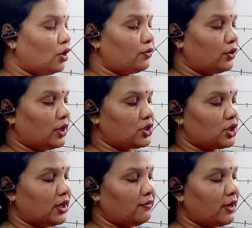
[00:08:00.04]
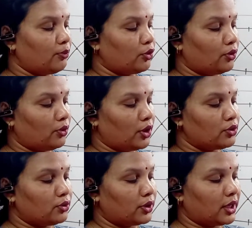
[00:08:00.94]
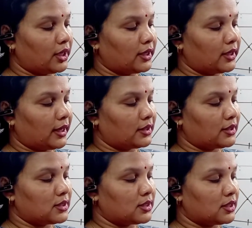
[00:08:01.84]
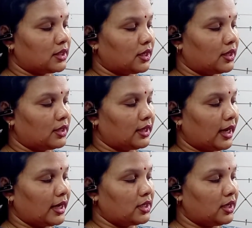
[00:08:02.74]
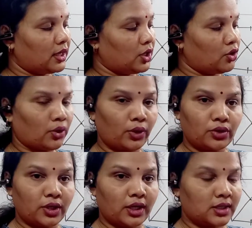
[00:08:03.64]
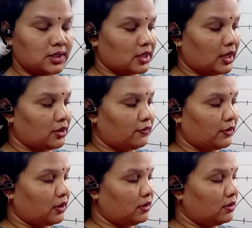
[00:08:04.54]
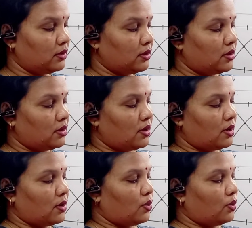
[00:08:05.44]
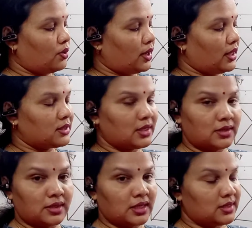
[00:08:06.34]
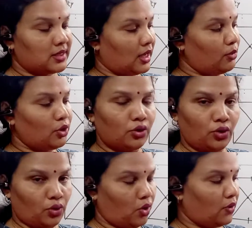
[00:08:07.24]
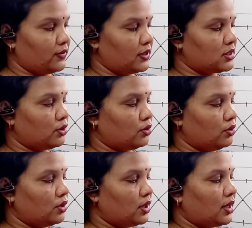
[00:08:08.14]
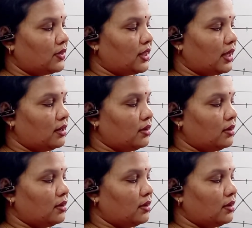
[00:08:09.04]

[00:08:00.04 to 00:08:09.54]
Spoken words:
rotation, if I am going to rotate it like this, 90 degree, you are going to get this kind of figure. Is this same? No, obviously no. Then